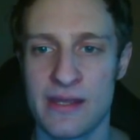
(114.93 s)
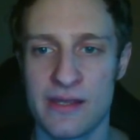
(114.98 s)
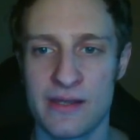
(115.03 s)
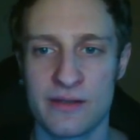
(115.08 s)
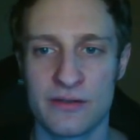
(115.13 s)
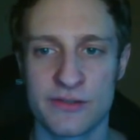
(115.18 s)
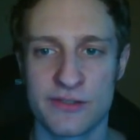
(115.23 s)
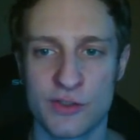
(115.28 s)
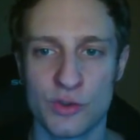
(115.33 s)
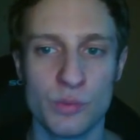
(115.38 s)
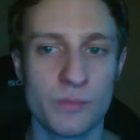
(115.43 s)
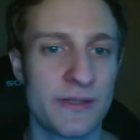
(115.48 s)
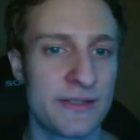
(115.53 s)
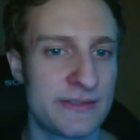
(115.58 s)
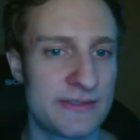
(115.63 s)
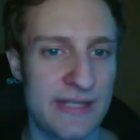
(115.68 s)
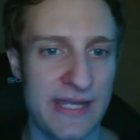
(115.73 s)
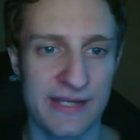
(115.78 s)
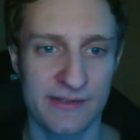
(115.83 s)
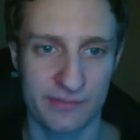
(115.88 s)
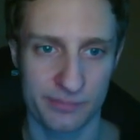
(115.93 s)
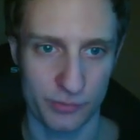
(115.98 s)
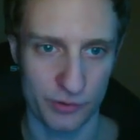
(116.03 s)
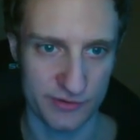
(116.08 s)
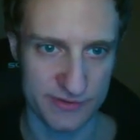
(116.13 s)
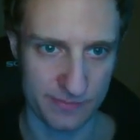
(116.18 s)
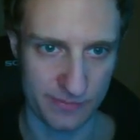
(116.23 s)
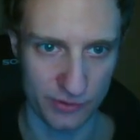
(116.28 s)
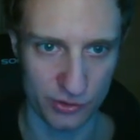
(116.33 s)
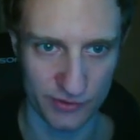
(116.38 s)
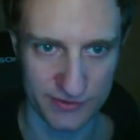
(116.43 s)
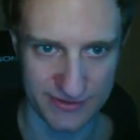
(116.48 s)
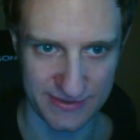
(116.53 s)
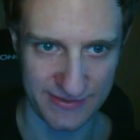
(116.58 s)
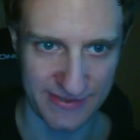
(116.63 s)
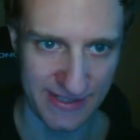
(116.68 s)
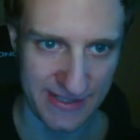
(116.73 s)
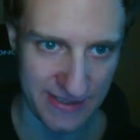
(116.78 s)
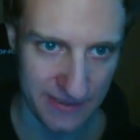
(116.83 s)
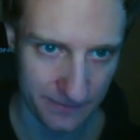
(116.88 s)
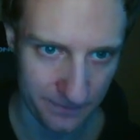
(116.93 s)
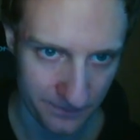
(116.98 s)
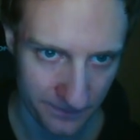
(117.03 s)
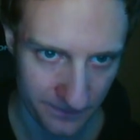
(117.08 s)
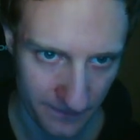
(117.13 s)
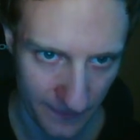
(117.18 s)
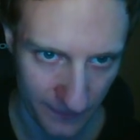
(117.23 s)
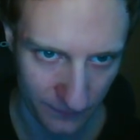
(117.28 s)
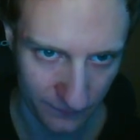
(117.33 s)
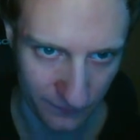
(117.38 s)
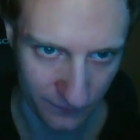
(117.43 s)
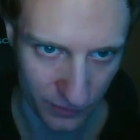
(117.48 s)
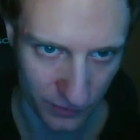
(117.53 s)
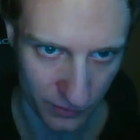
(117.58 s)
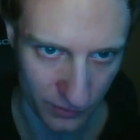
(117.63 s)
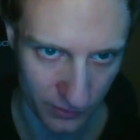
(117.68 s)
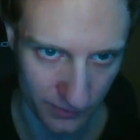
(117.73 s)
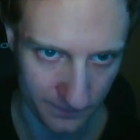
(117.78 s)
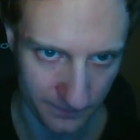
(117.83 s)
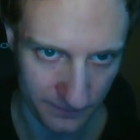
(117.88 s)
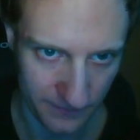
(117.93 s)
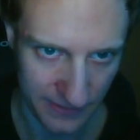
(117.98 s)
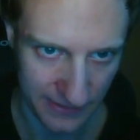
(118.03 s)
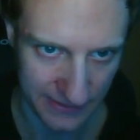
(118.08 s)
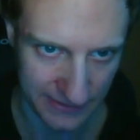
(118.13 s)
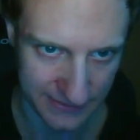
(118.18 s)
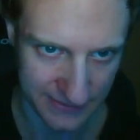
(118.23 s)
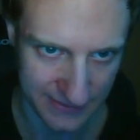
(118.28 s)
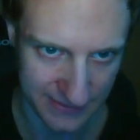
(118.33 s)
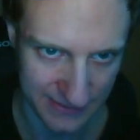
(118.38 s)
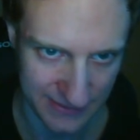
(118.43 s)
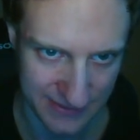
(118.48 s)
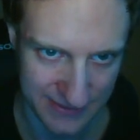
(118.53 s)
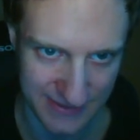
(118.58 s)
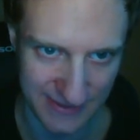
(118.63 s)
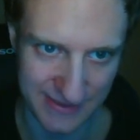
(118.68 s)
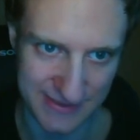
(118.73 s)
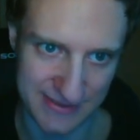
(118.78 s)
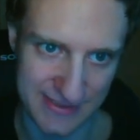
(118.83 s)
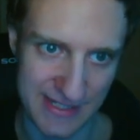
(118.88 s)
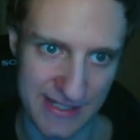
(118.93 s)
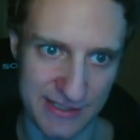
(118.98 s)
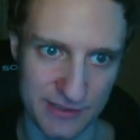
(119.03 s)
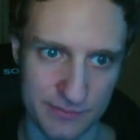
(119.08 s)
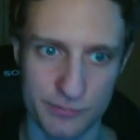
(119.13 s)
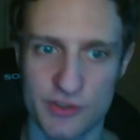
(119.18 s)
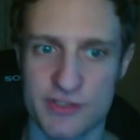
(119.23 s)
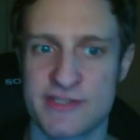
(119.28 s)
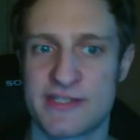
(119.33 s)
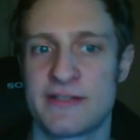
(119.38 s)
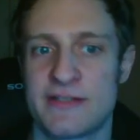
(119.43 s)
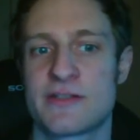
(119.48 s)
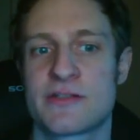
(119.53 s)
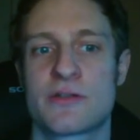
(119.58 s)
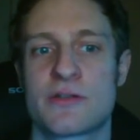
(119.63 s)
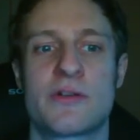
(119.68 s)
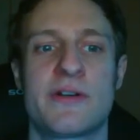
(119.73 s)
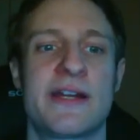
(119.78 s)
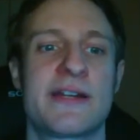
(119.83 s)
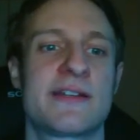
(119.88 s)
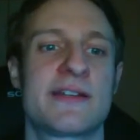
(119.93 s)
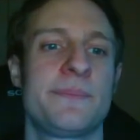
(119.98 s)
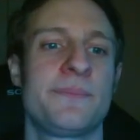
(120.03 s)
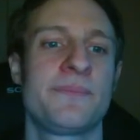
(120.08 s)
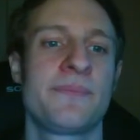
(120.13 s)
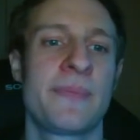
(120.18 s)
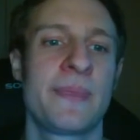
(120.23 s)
human experts, because they were at 68% correct.